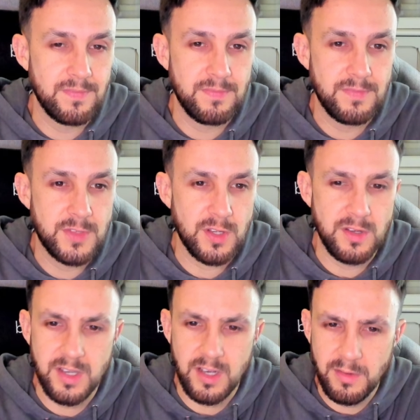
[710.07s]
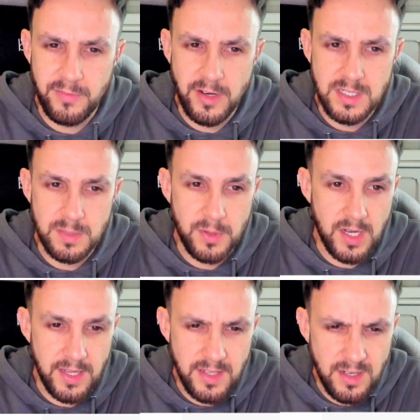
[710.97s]
So I'm very
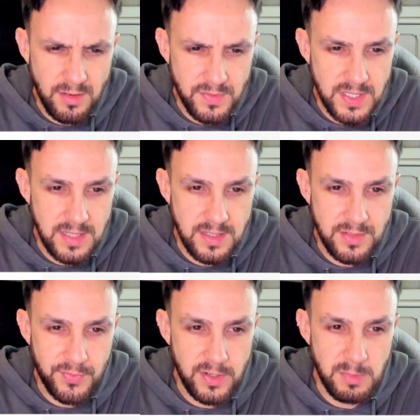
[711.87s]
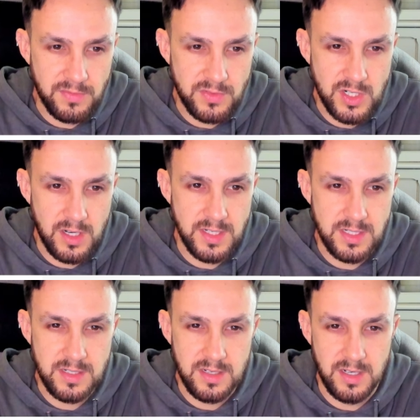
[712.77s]
surprised. And then obviously this 3-month chart
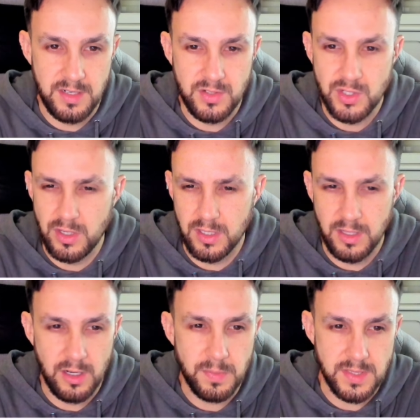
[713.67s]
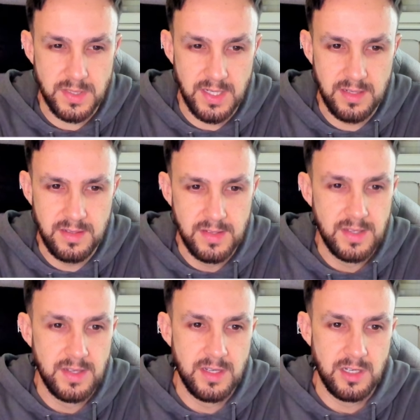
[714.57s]
is kind of showing the opposite.
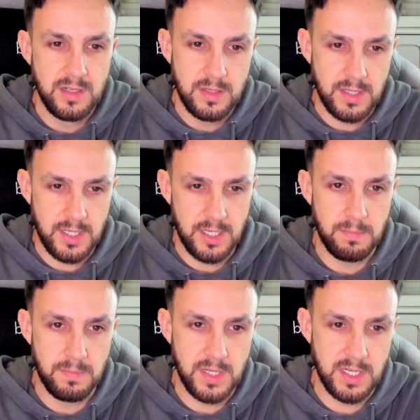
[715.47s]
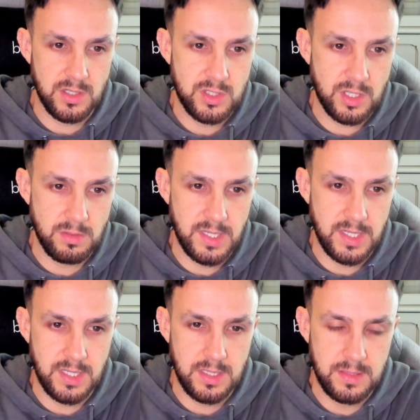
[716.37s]
It's
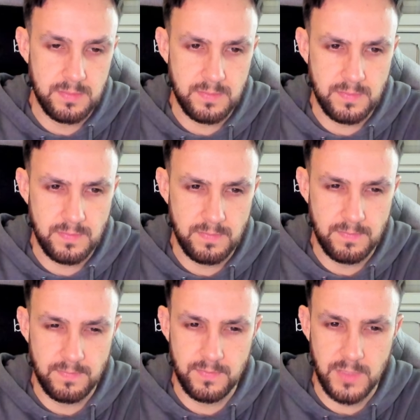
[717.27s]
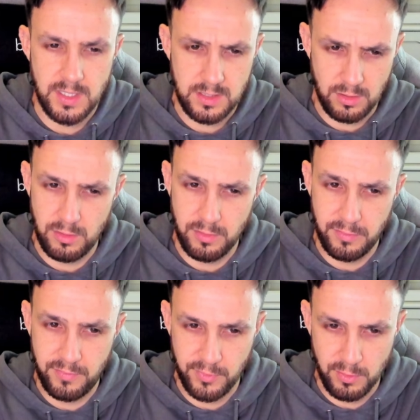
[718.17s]
showing that it's gone
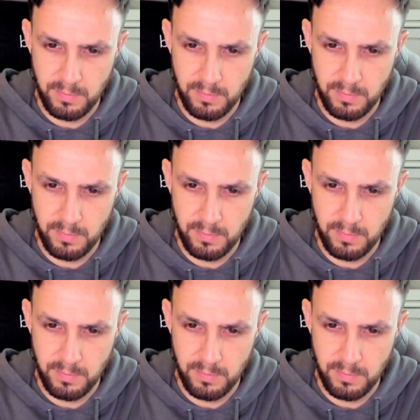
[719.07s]
from